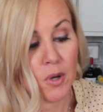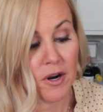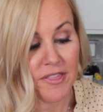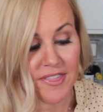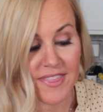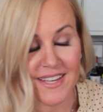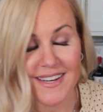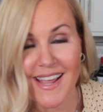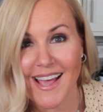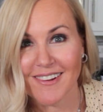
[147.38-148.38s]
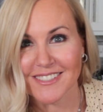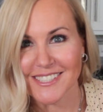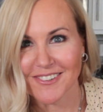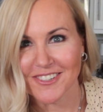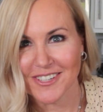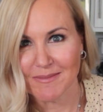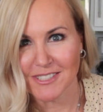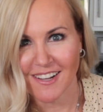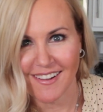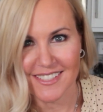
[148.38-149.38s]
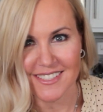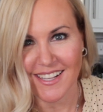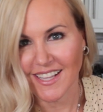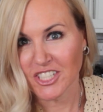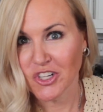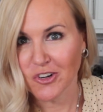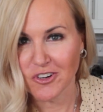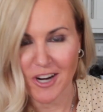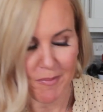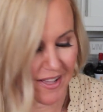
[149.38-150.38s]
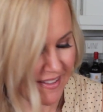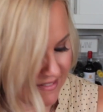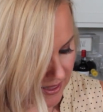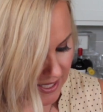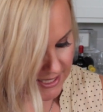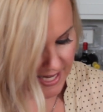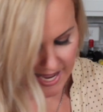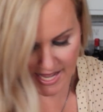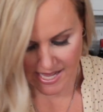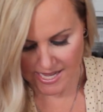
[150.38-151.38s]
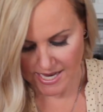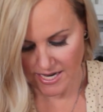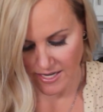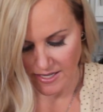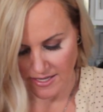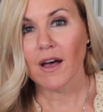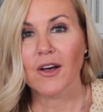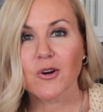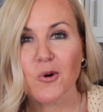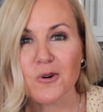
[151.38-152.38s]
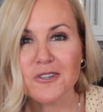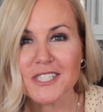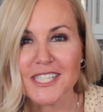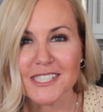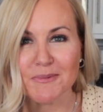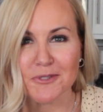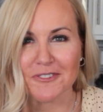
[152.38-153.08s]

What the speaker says: our thinned out sour cream sauce, I like to call crema, let's add a 1/4 teaspoon